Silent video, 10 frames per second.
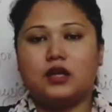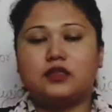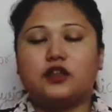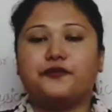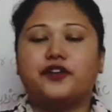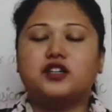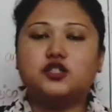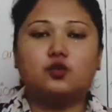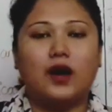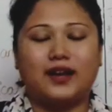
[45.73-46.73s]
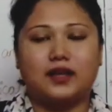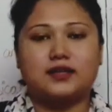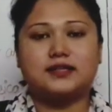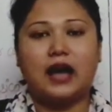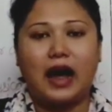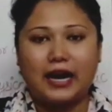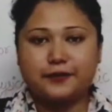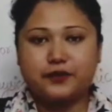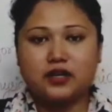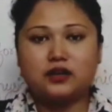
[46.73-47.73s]
The first one is
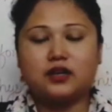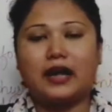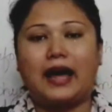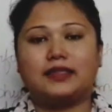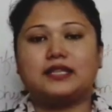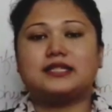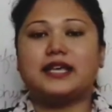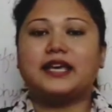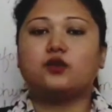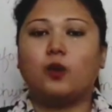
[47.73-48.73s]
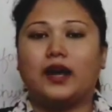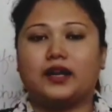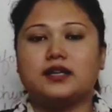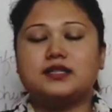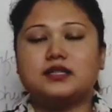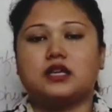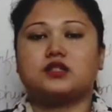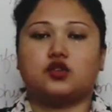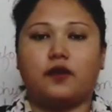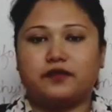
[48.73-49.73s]
hardware and the second one is
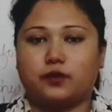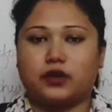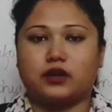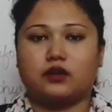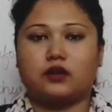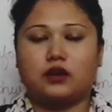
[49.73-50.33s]
software.